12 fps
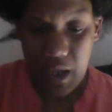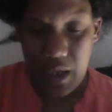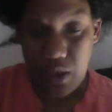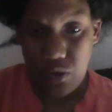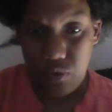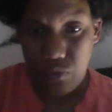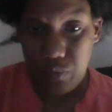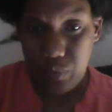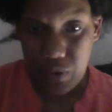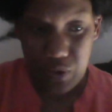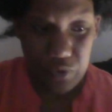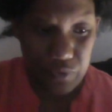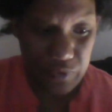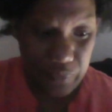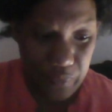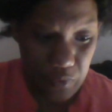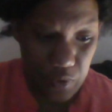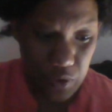I do produce
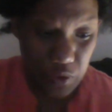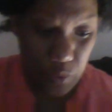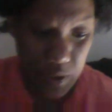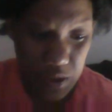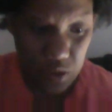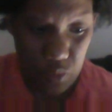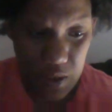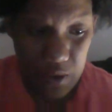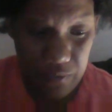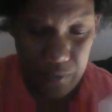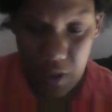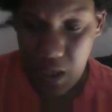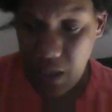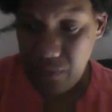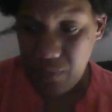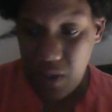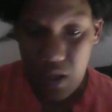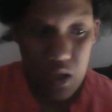for 2025.